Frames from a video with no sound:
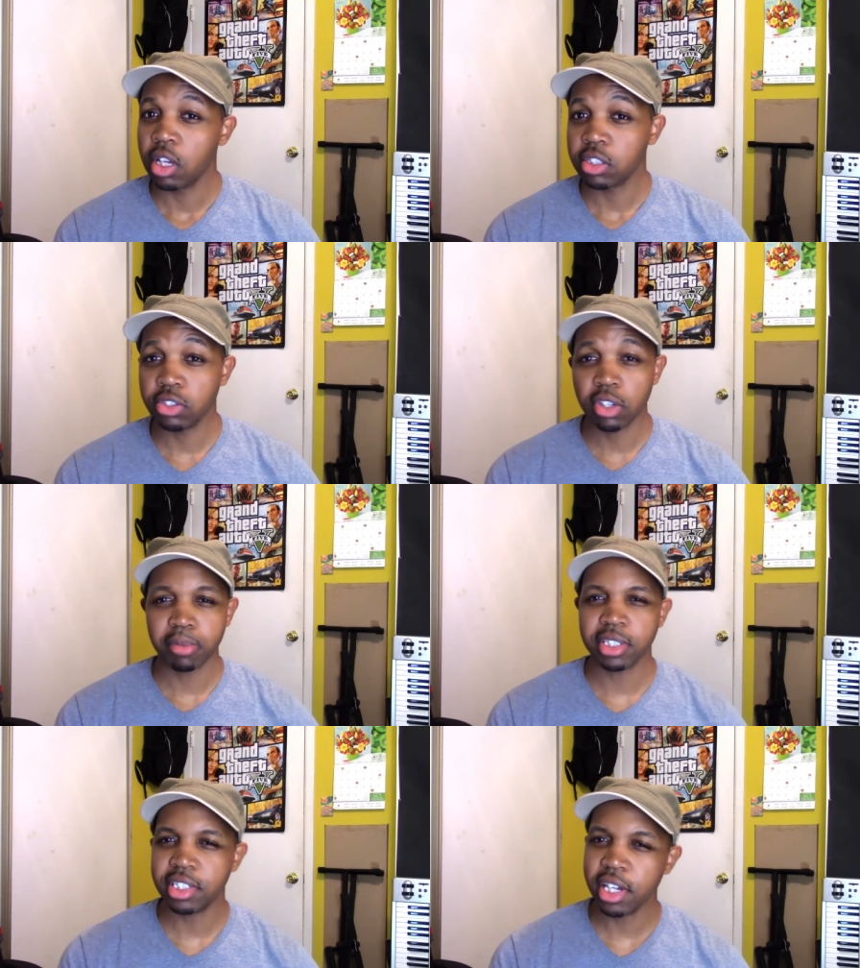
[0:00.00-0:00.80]
So the
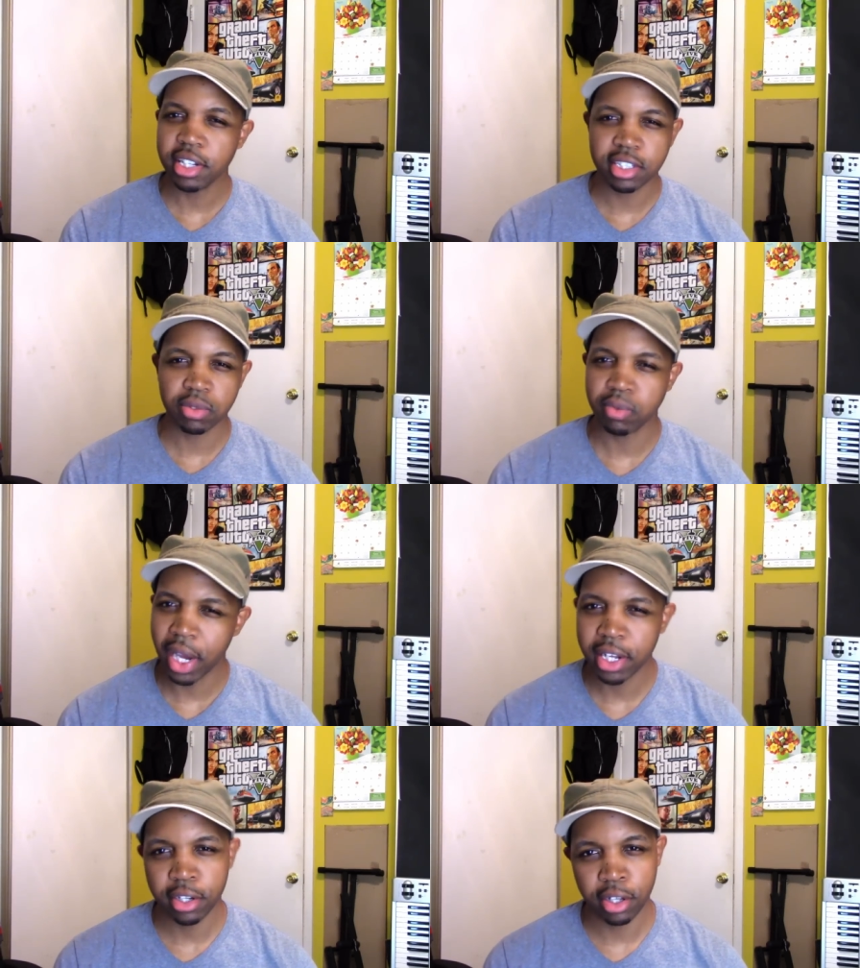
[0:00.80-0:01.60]
machine is
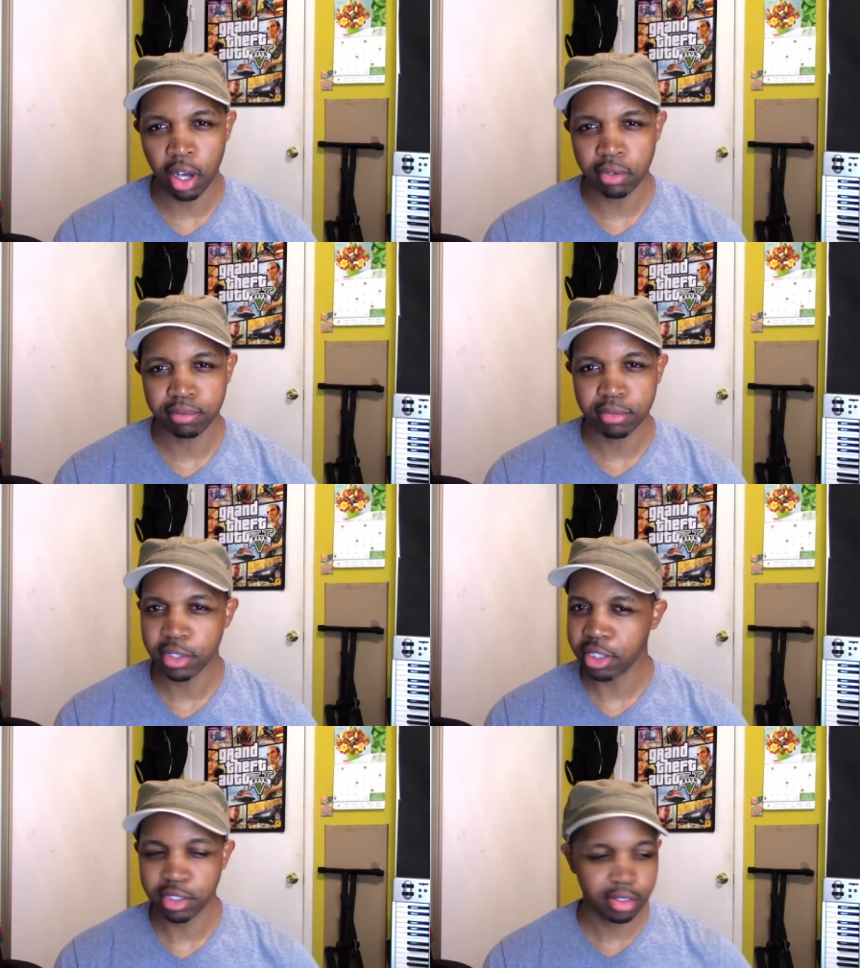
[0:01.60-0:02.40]
ready to go.
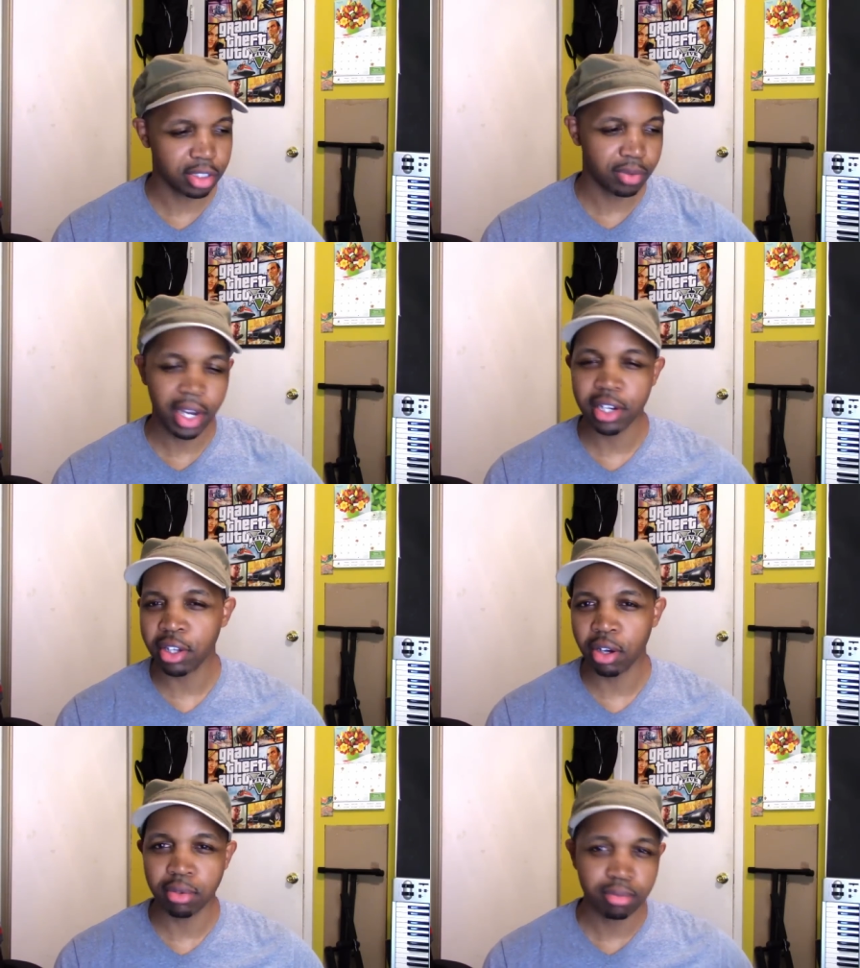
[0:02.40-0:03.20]
It's, it's ready to
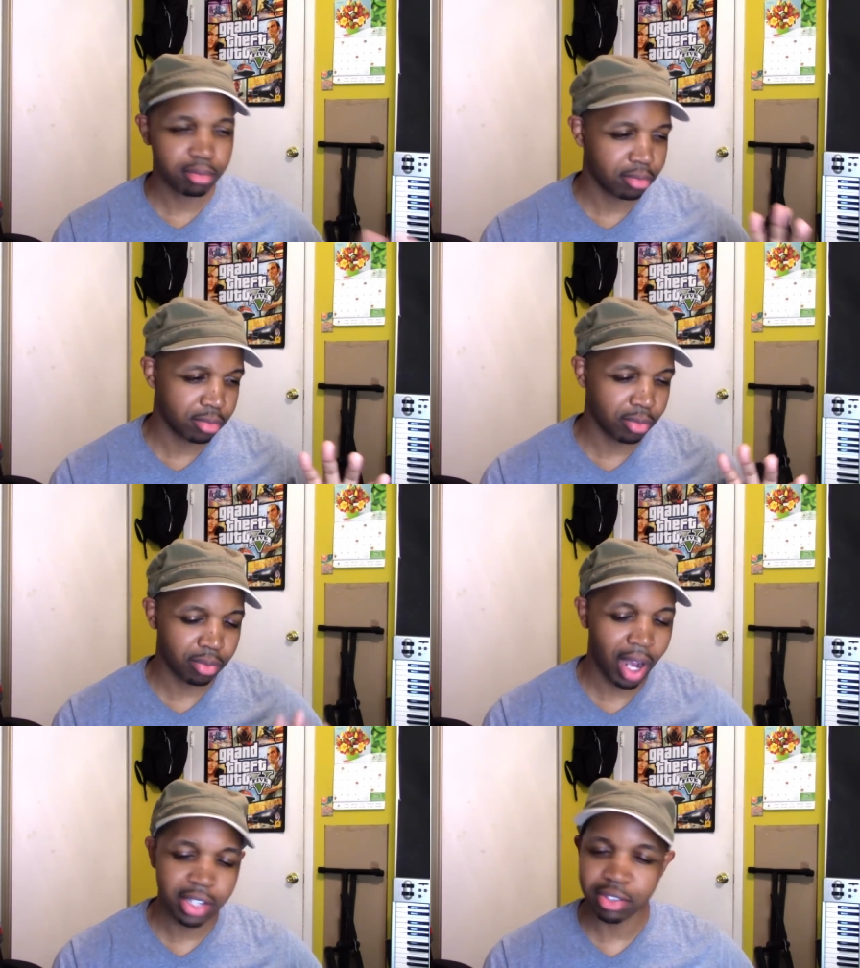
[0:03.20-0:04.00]
go.
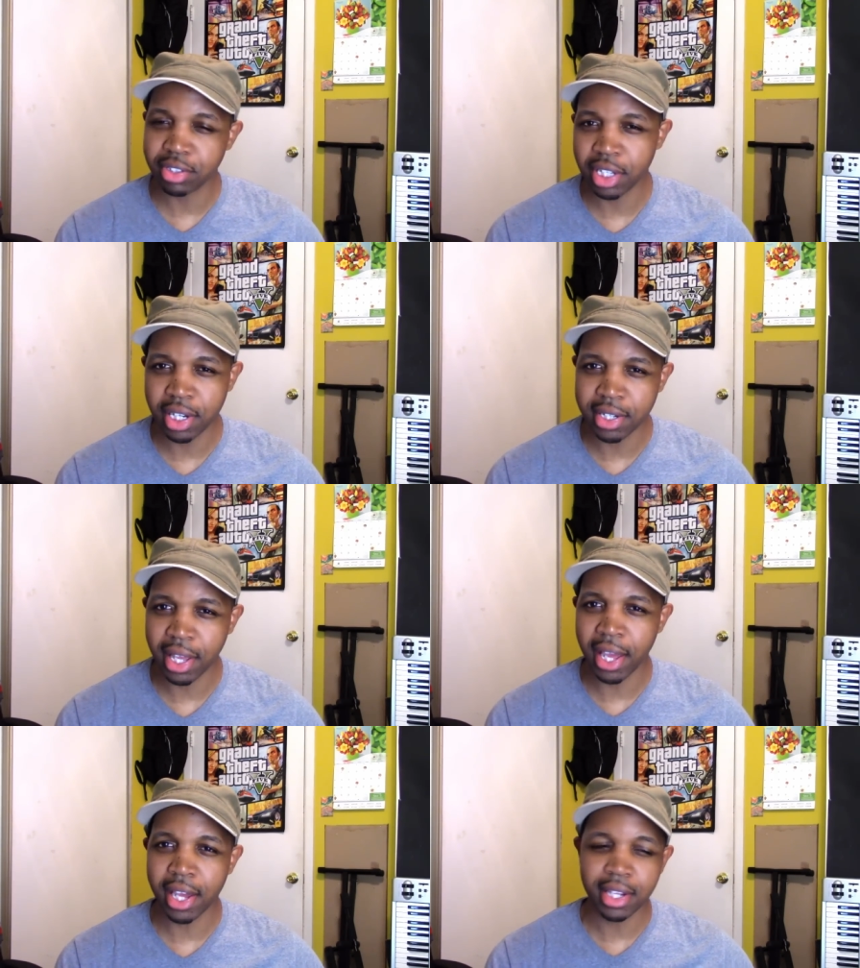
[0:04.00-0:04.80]
Roger's dead,
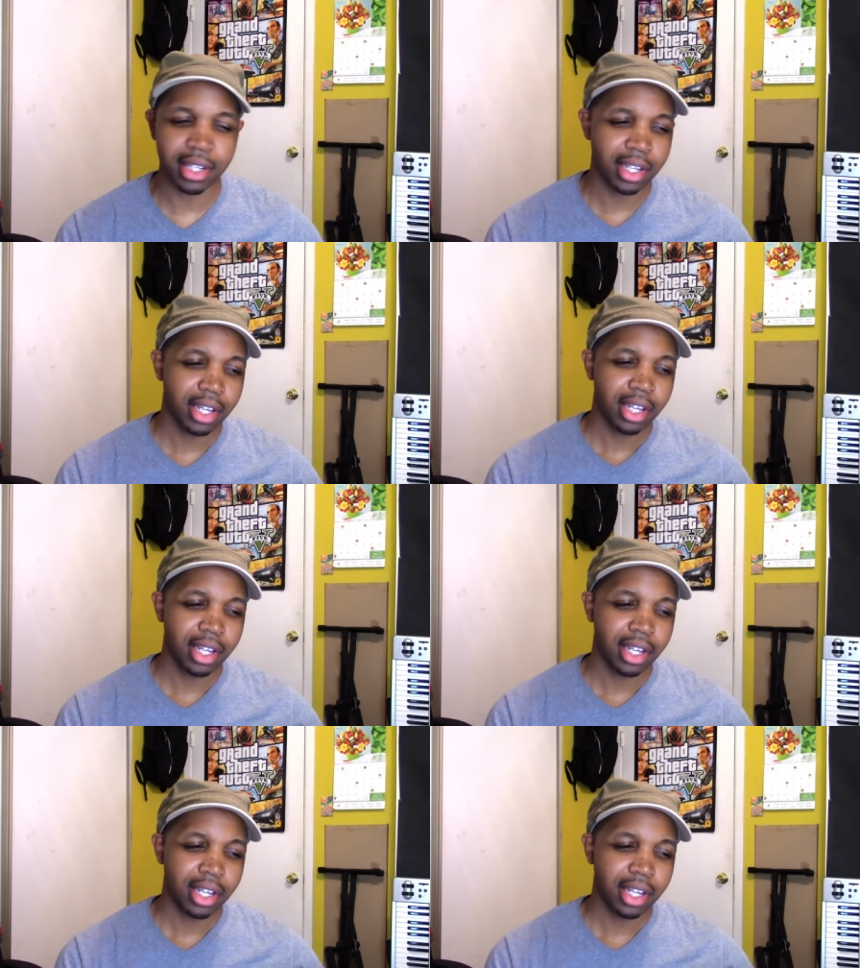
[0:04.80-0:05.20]
and